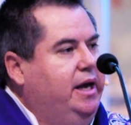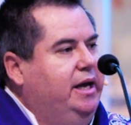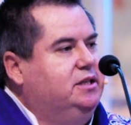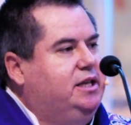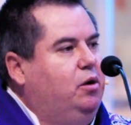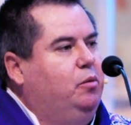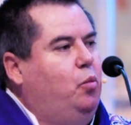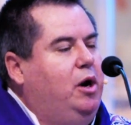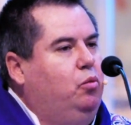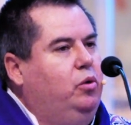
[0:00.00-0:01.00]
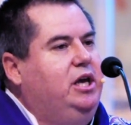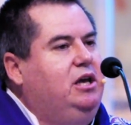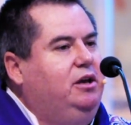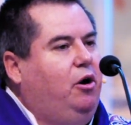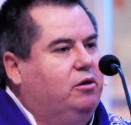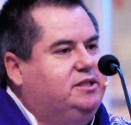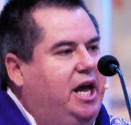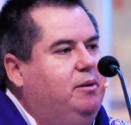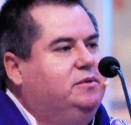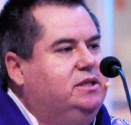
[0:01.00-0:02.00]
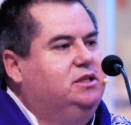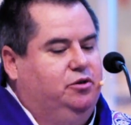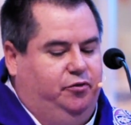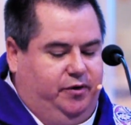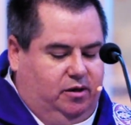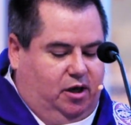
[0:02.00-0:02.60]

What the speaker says: is that when we are tempted to feel